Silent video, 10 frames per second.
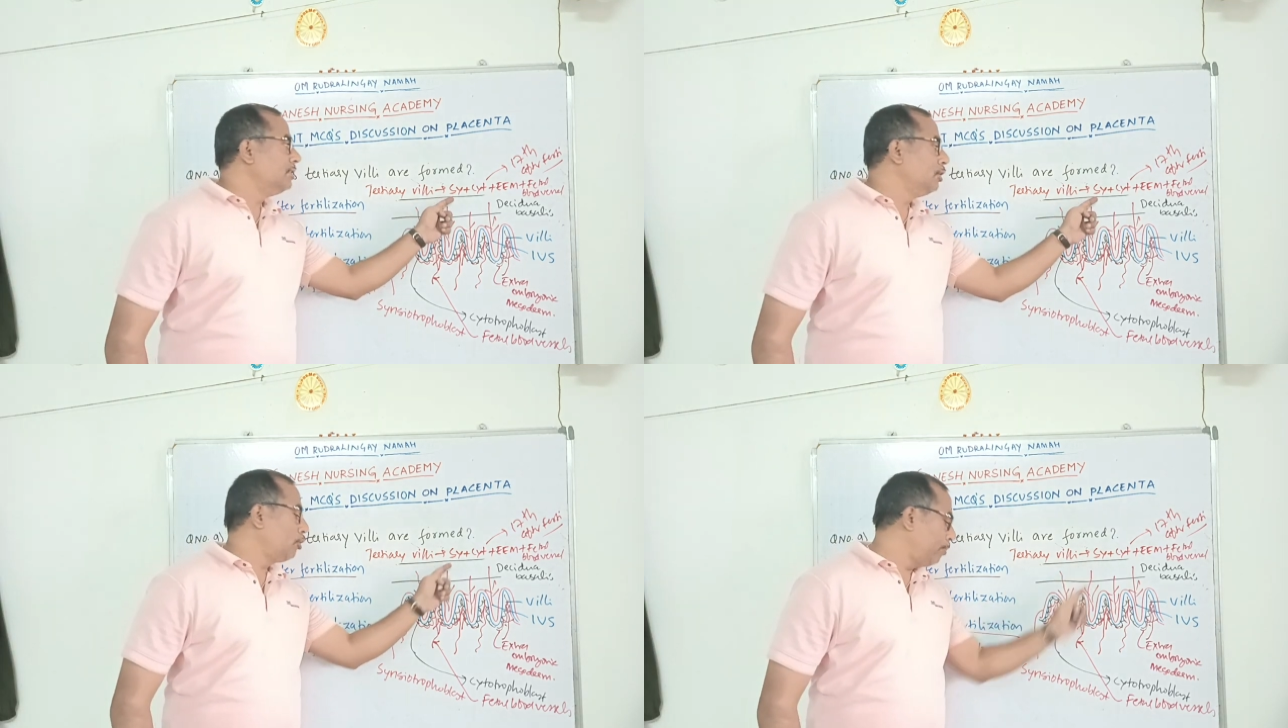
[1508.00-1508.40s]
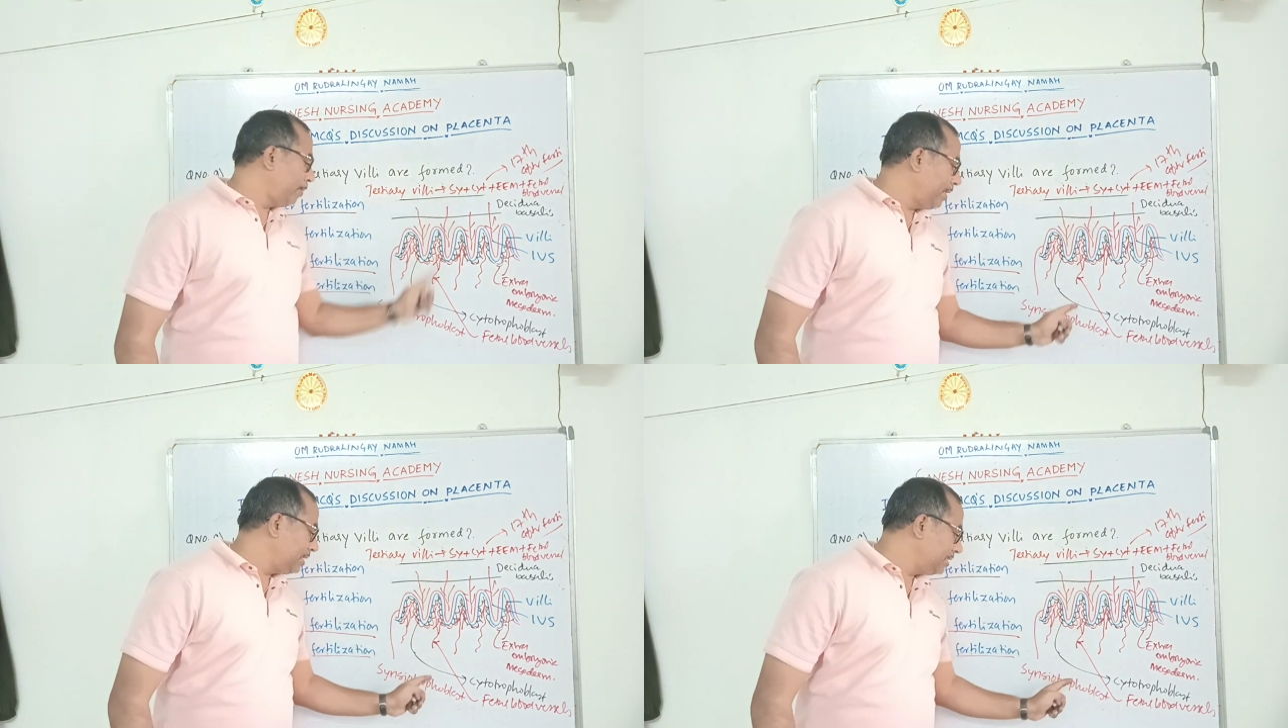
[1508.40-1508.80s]

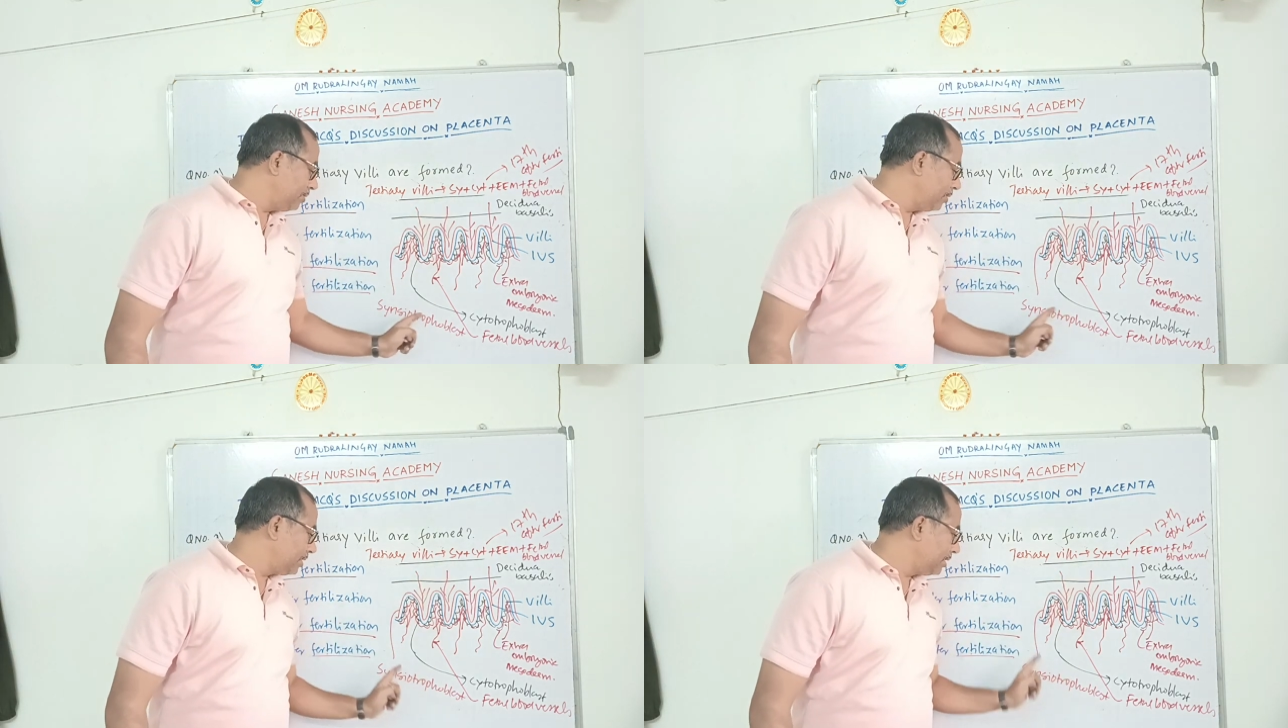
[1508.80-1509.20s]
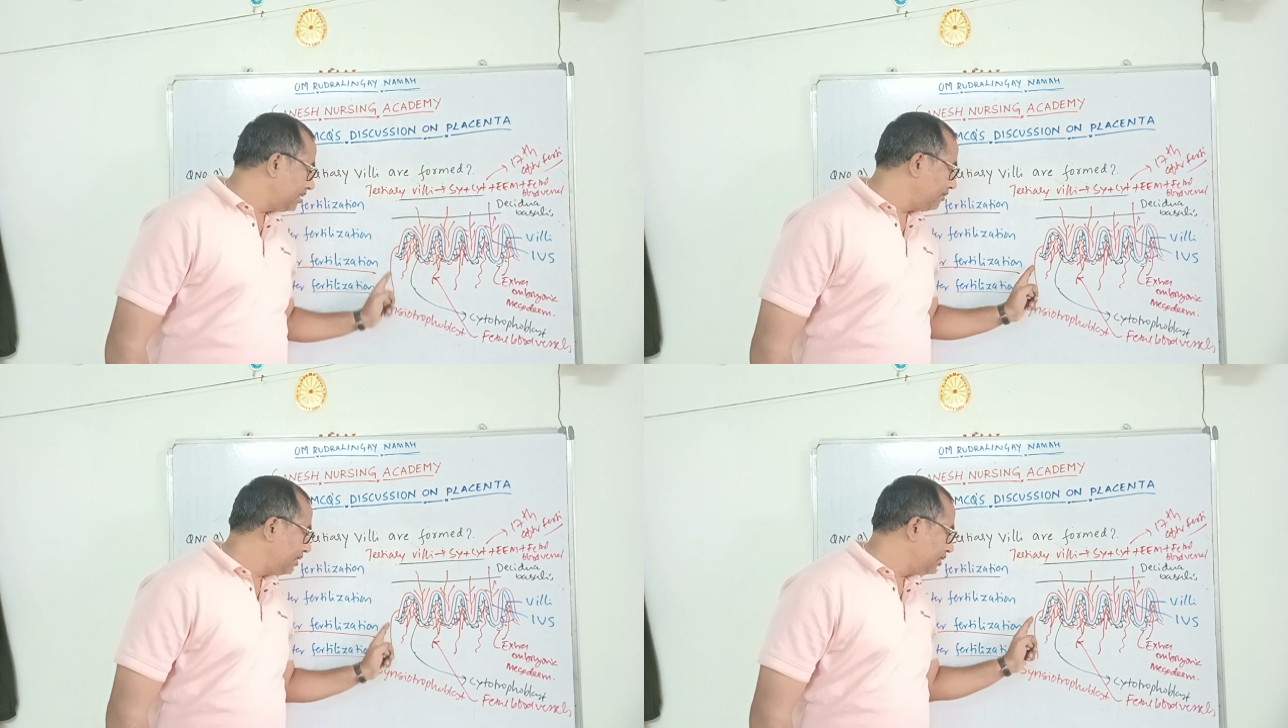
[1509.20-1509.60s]
syncytiotropoblast, which
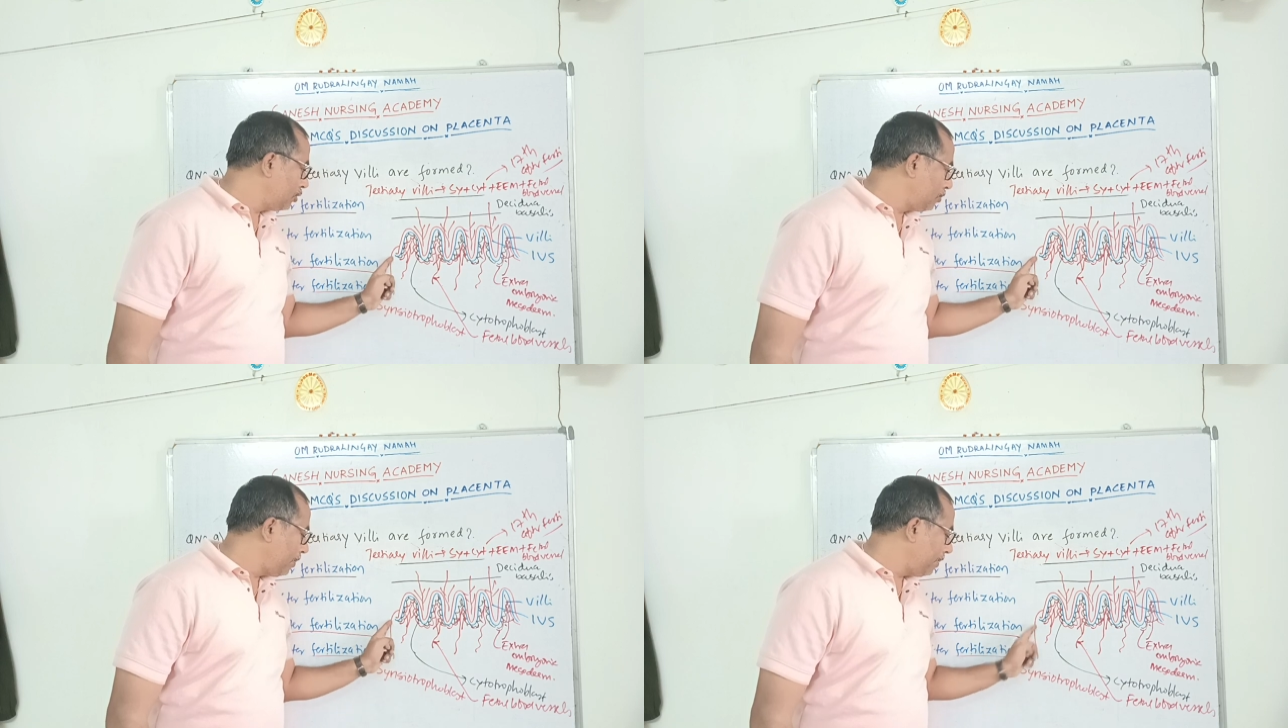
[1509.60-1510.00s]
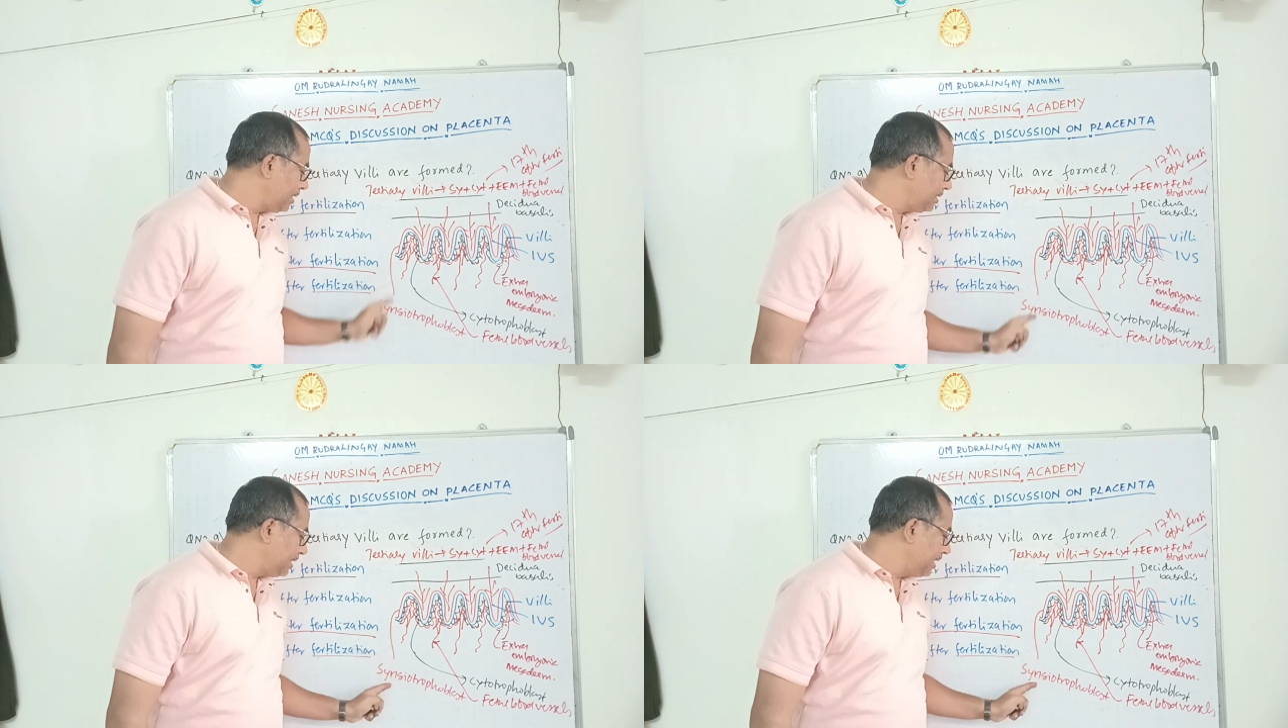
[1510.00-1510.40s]
consists of
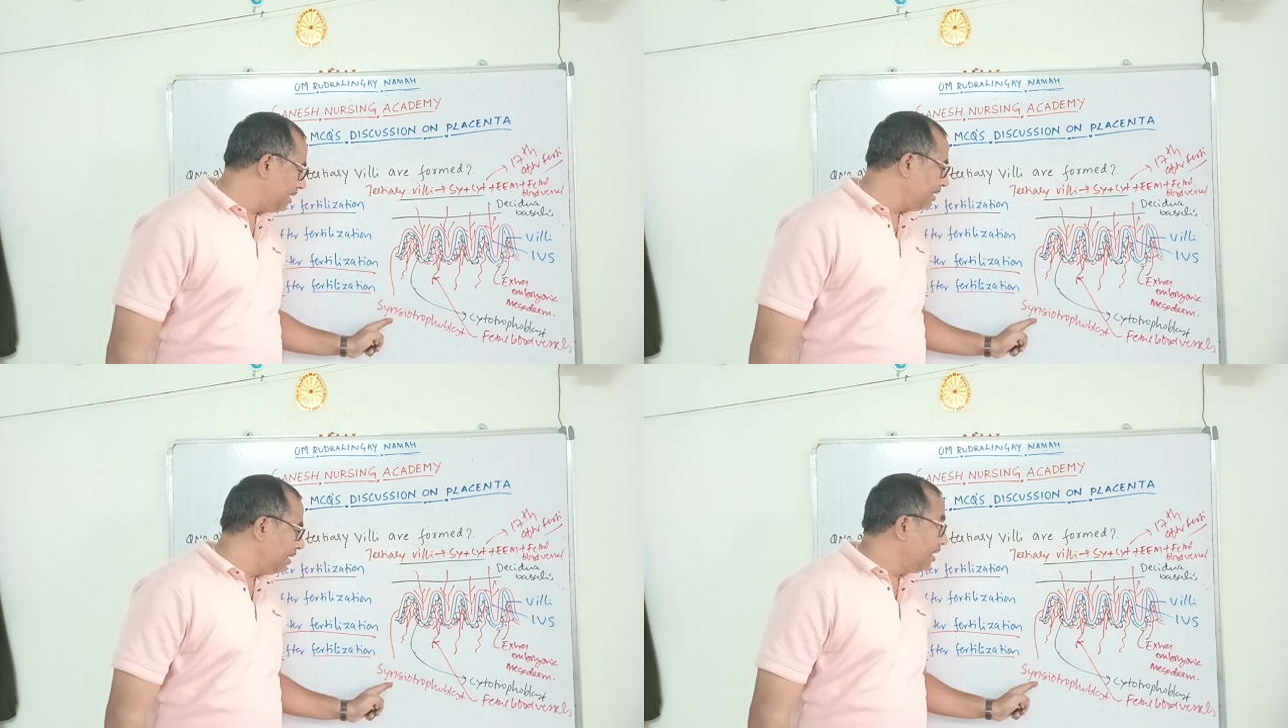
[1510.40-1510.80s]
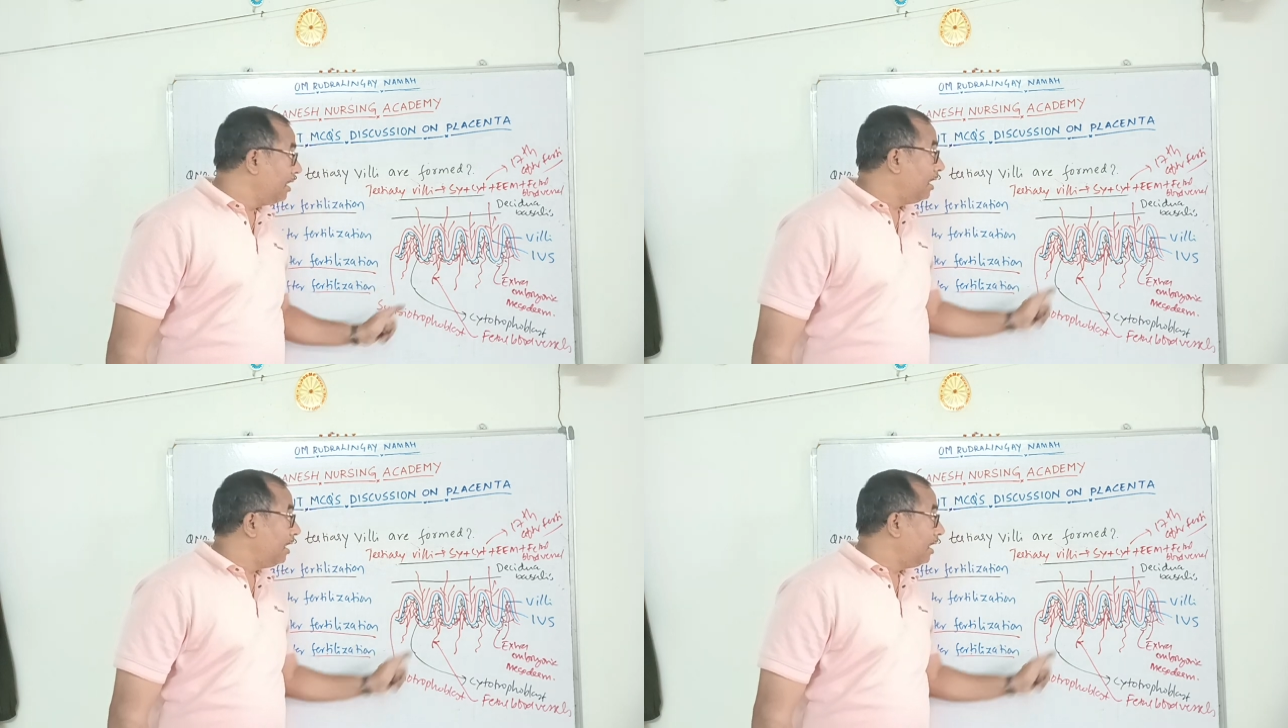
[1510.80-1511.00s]
syncytiotropoblast here,